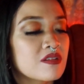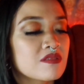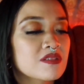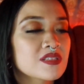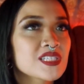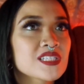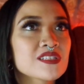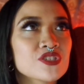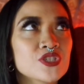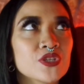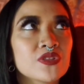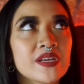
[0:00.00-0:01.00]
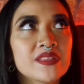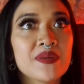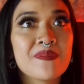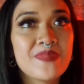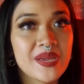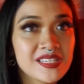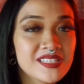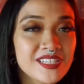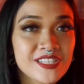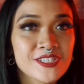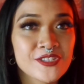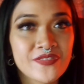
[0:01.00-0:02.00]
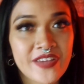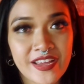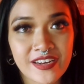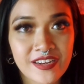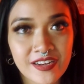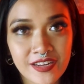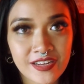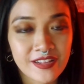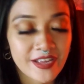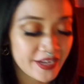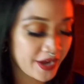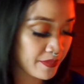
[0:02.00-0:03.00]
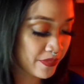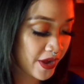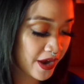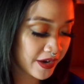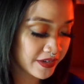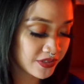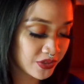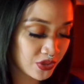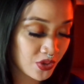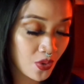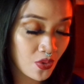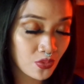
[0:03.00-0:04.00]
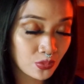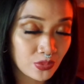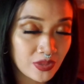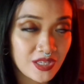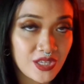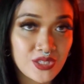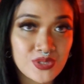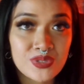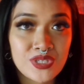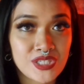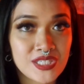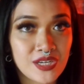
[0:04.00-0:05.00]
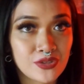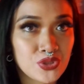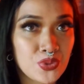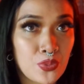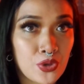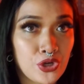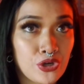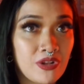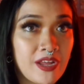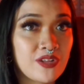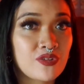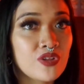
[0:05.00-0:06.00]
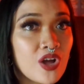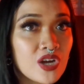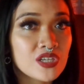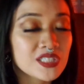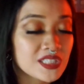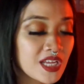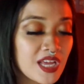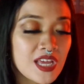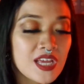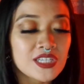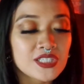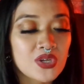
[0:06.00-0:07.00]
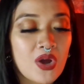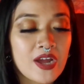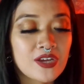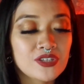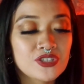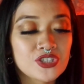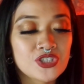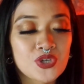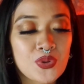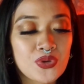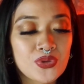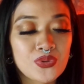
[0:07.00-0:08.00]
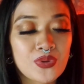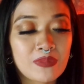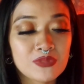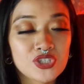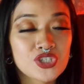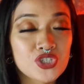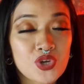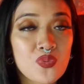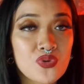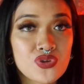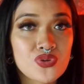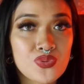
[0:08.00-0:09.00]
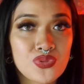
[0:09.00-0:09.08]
This is legit like the basics of editing. Like I'm not gonna go into detail to where you're like lost. So I could just show you, I'm just showing you